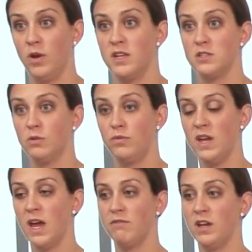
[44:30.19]
Okay. So if
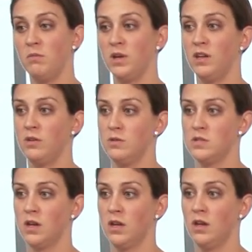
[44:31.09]
we have anybody
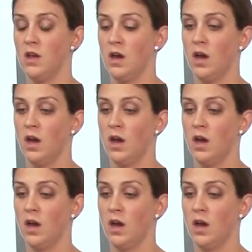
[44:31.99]
who's on